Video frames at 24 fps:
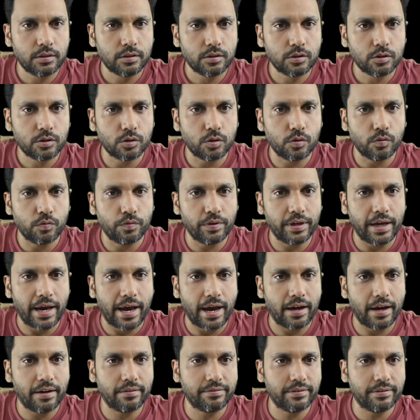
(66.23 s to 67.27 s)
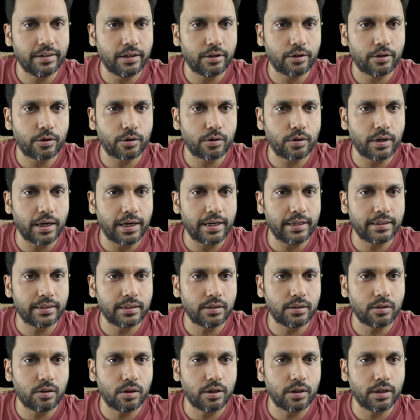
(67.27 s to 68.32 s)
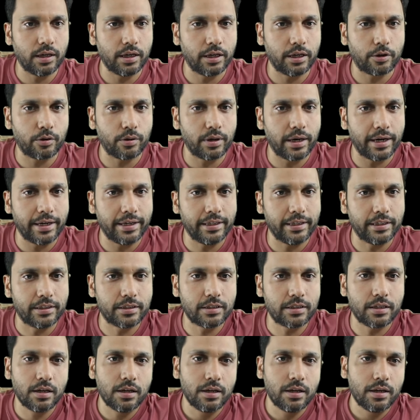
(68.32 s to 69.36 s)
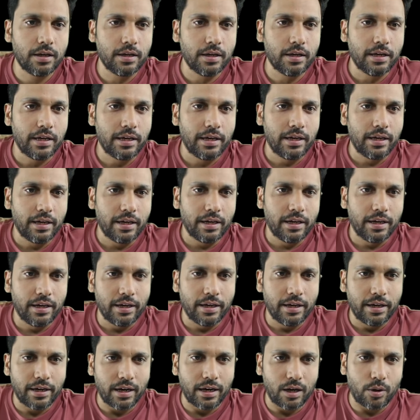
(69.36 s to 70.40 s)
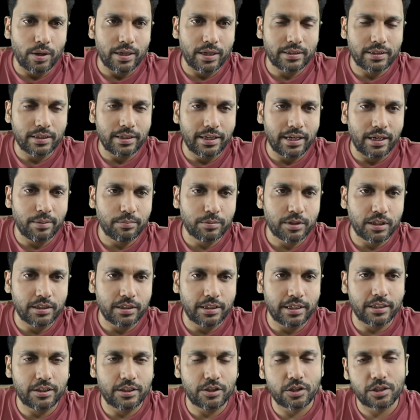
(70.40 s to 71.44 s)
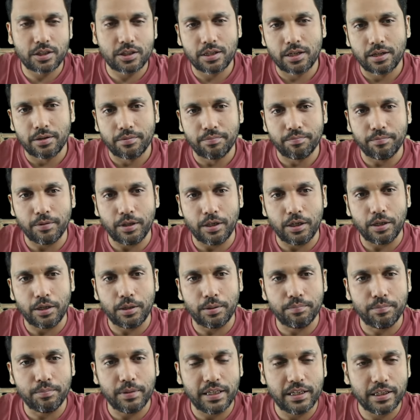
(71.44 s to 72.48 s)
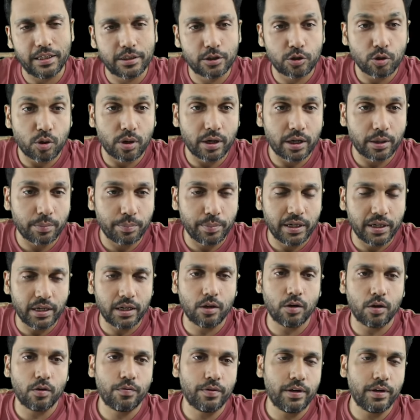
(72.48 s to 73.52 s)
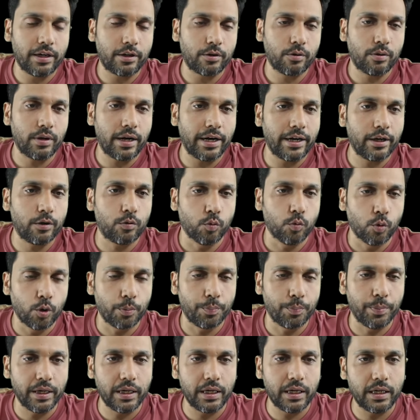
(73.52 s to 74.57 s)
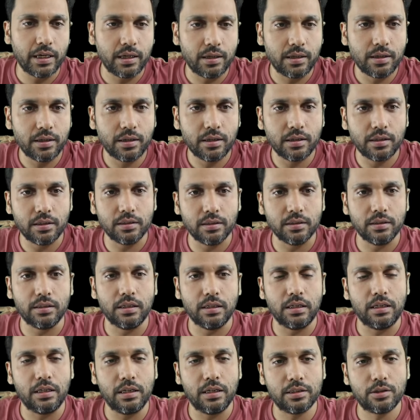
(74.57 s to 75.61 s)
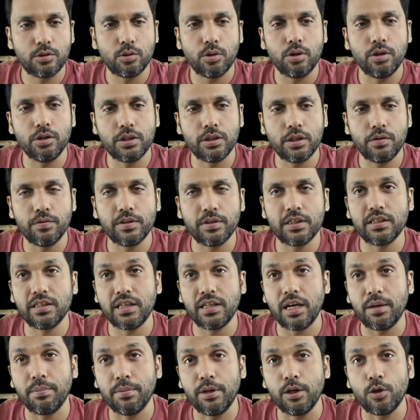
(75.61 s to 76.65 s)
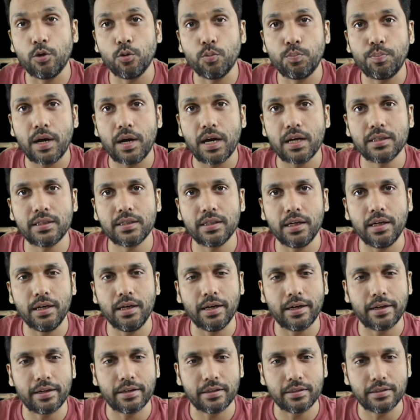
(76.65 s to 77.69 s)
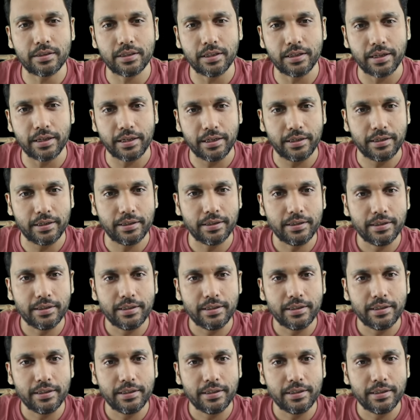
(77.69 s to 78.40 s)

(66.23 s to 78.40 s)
So we have electrolytes and non-electrolytes. Now, as the name suggests, the historic meaning of electrolyte would be a solution which is able to pass electricity,